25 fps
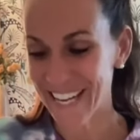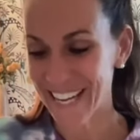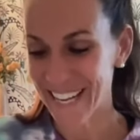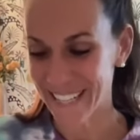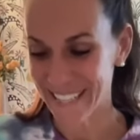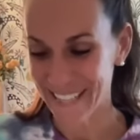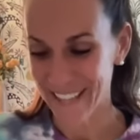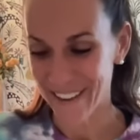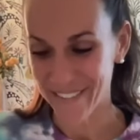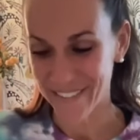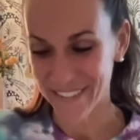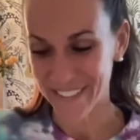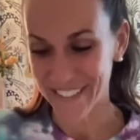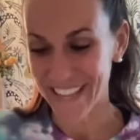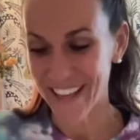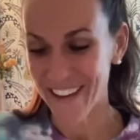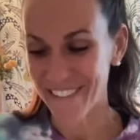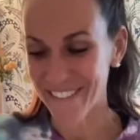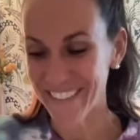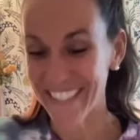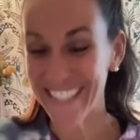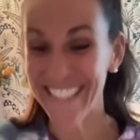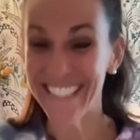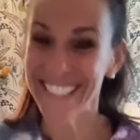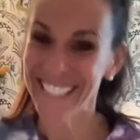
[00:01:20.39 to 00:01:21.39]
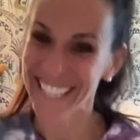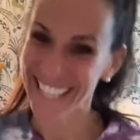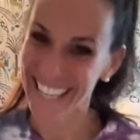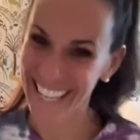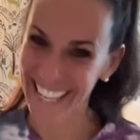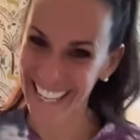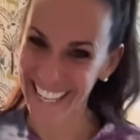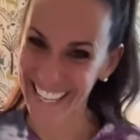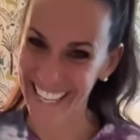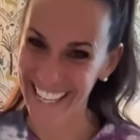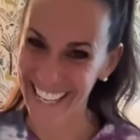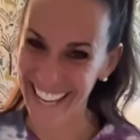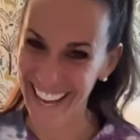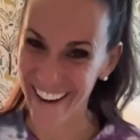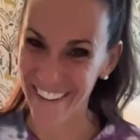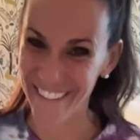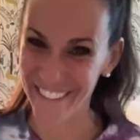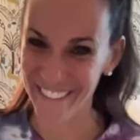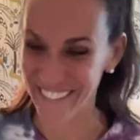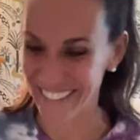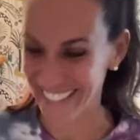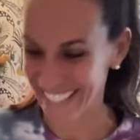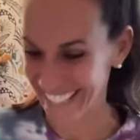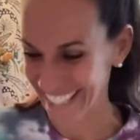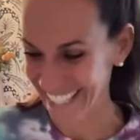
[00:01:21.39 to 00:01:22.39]
1111 how
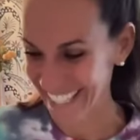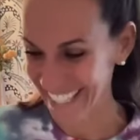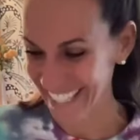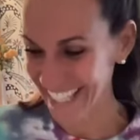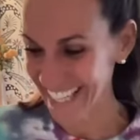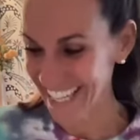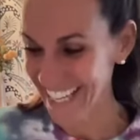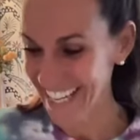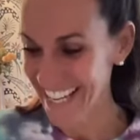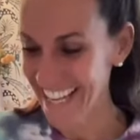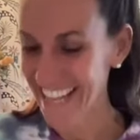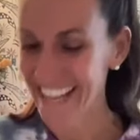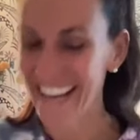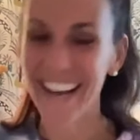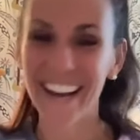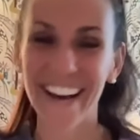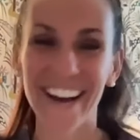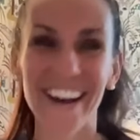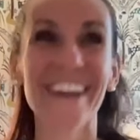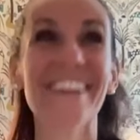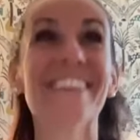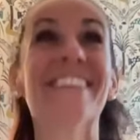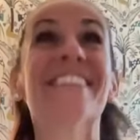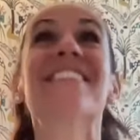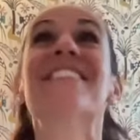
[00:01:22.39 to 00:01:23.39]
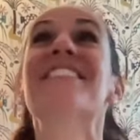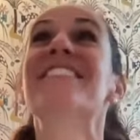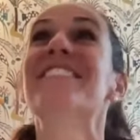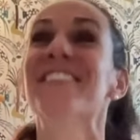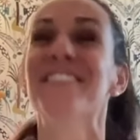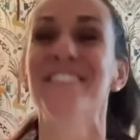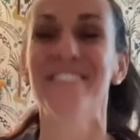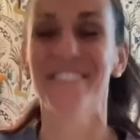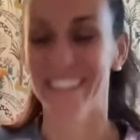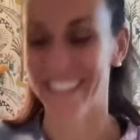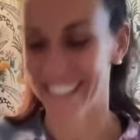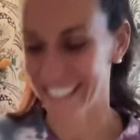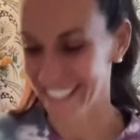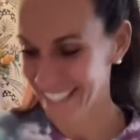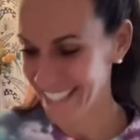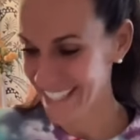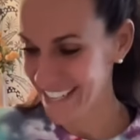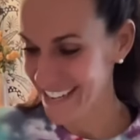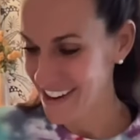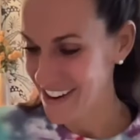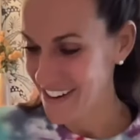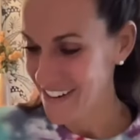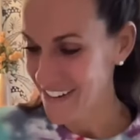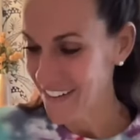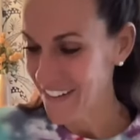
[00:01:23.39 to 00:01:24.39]
funny so
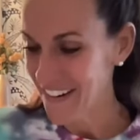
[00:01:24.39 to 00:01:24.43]
funny.